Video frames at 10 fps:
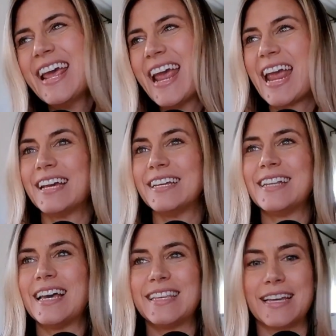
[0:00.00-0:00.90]
And
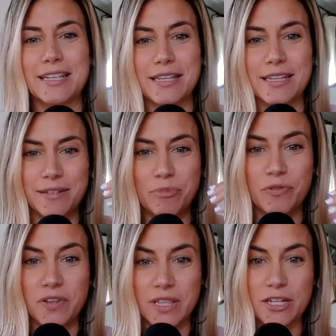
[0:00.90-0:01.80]
at the end of the
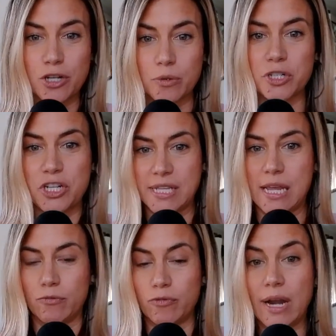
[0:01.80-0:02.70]
movie, they show her and she's like
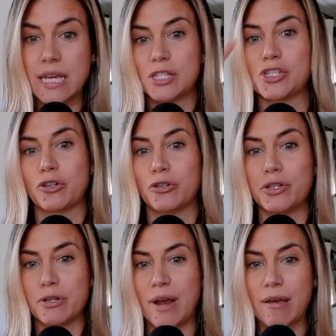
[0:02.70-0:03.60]
running in circles
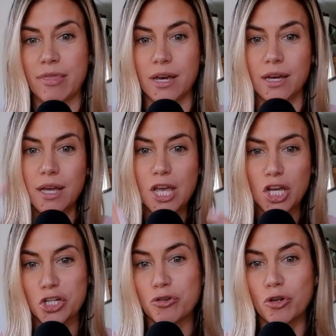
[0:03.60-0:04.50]
around the
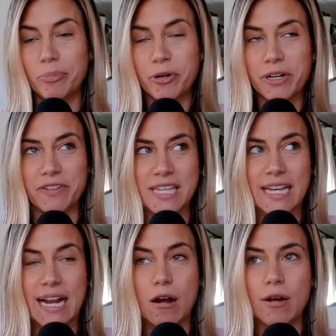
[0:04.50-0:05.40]
control board of
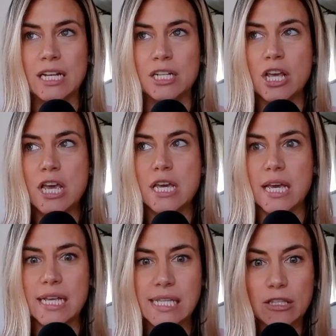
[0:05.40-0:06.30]
Inside Out. And
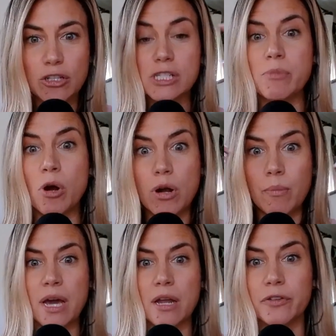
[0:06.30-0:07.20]
it's like there's smoke
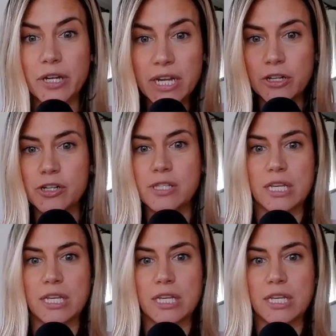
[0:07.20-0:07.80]
coming out of her ears.